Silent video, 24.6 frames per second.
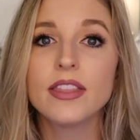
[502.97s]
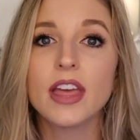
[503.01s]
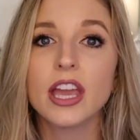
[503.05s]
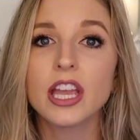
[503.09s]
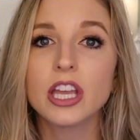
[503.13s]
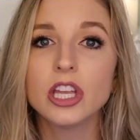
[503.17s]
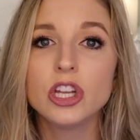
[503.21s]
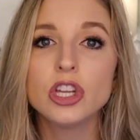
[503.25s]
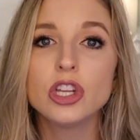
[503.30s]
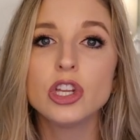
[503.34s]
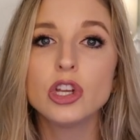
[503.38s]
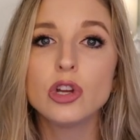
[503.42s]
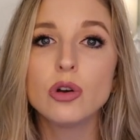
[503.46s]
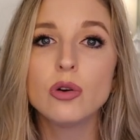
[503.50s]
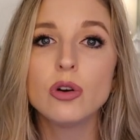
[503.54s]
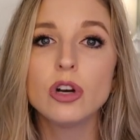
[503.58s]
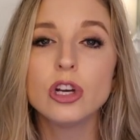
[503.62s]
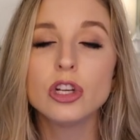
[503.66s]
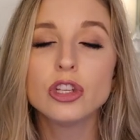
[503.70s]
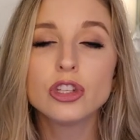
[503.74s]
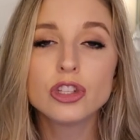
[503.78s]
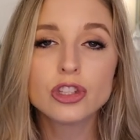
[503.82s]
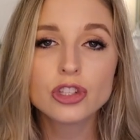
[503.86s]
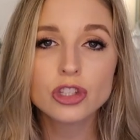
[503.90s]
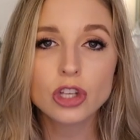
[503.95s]
They can
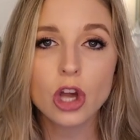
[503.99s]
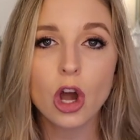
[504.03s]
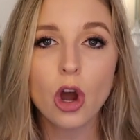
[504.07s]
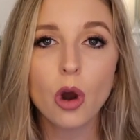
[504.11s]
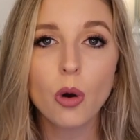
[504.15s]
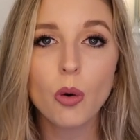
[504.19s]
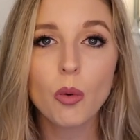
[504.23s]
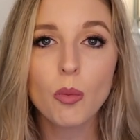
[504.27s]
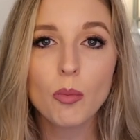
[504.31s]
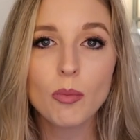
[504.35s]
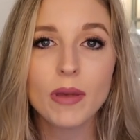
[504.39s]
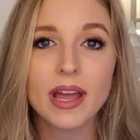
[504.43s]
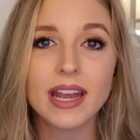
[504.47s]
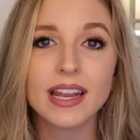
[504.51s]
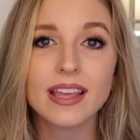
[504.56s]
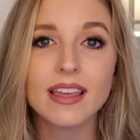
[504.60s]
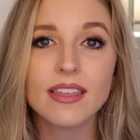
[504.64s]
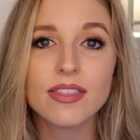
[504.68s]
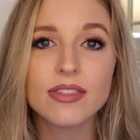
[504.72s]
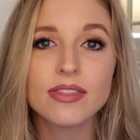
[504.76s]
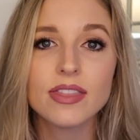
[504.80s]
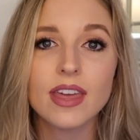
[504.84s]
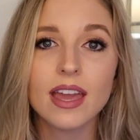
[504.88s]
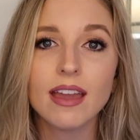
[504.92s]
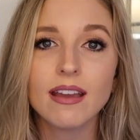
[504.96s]
do so many
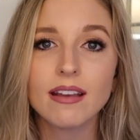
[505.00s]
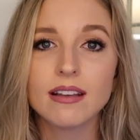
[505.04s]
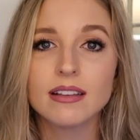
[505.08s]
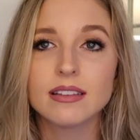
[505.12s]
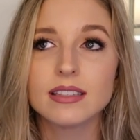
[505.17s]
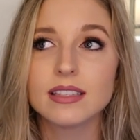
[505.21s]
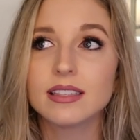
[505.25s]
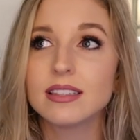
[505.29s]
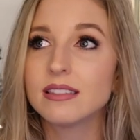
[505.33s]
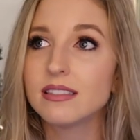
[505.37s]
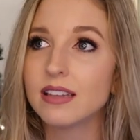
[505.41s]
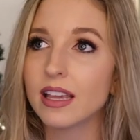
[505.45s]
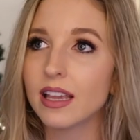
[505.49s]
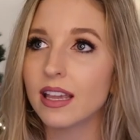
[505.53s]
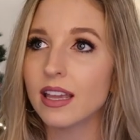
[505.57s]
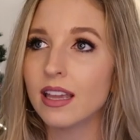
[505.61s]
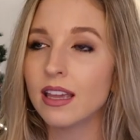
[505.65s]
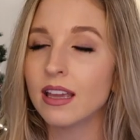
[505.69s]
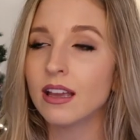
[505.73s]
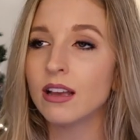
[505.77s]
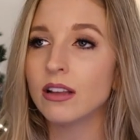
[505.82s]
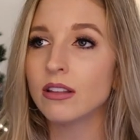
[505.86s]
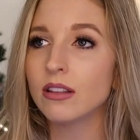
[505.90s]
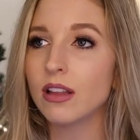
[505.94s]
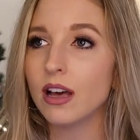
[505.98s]
things.
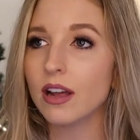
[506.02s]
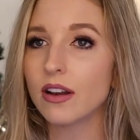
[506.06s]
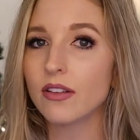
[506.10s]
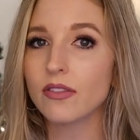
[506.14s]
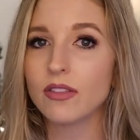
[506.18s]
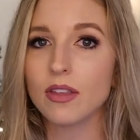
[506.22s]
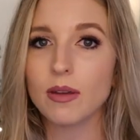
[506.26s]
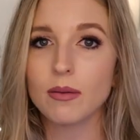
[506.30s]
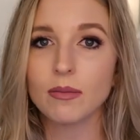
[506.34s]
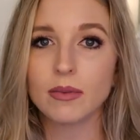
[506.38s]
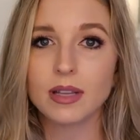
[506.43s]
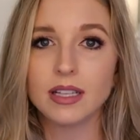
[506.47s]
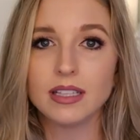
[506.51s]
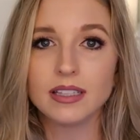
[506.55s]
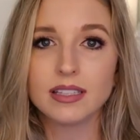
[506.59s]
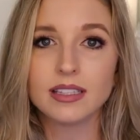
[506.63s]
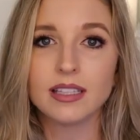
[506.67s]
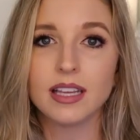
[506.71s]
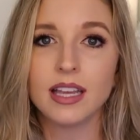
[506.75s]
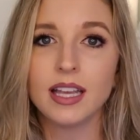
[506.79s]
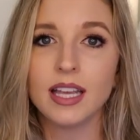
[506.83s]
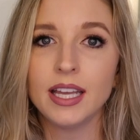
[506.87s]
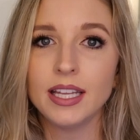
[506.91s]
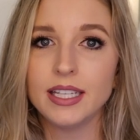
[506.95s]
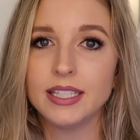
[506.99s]
Singing, a lot of them can
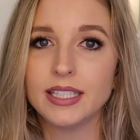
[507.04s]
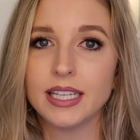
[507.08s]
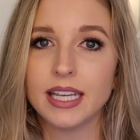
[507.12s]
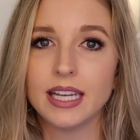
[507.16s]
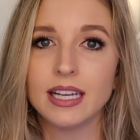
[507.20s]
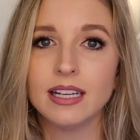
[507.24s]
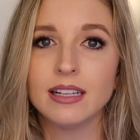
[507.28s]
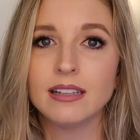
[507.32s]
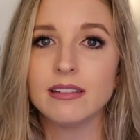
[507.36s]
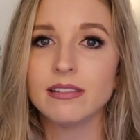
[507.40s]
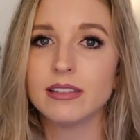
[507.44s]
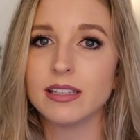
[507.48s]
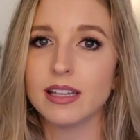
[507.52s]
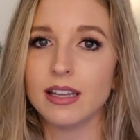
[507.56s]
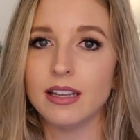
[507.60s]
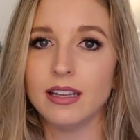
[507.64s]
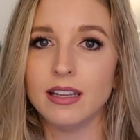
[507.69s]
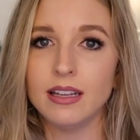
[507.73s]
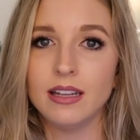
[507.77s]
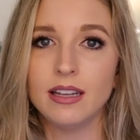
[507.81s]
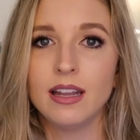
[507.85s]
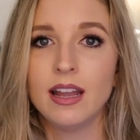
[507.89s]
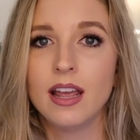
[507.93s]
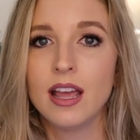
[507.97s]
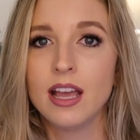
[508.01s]
sing and dance,
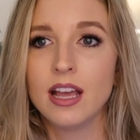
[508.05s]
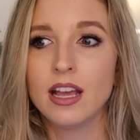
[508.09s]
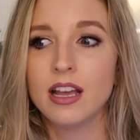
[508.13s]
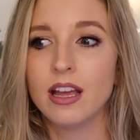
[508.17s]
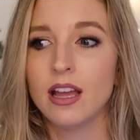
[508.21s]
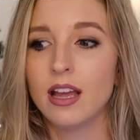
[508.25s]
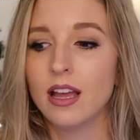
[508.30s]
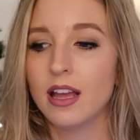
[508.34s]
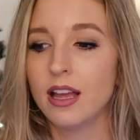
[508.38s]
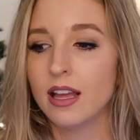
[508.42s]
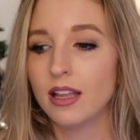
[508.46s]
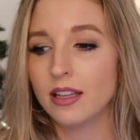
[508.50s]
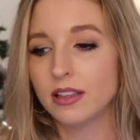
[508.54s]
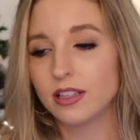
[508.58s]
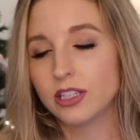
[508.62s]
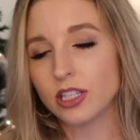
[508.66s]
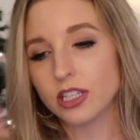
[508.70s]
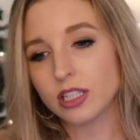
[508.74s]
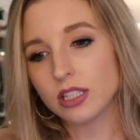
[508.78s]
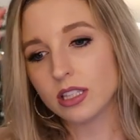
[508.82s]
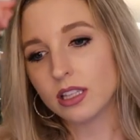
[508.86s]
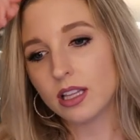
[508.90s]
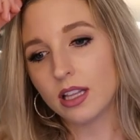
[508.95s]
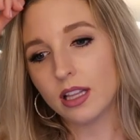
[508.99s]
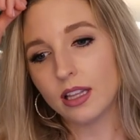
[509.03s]
and
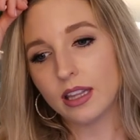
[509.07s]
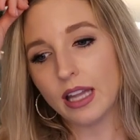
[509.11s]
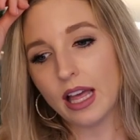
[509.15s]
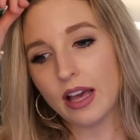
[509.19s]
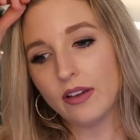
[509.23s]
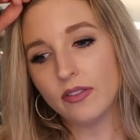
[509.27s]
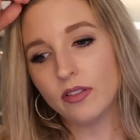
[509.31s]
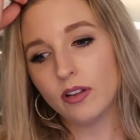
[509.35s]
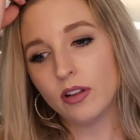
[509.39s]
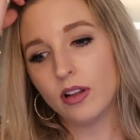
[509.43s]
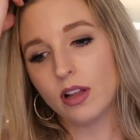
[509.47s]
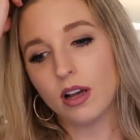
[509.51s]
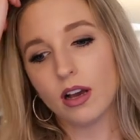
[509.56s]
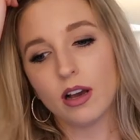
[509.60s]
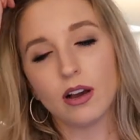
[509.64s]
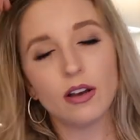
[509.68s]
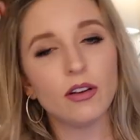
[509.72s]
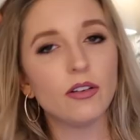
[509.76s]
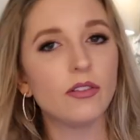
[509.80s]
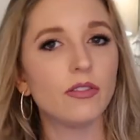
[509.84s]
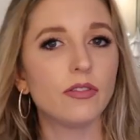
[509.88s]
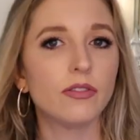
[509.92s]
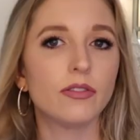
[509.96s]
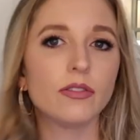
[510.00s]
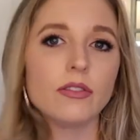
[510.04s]
just the level
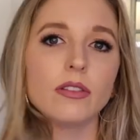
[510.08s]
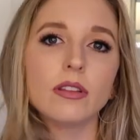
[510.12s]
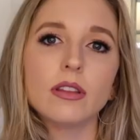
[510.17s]
of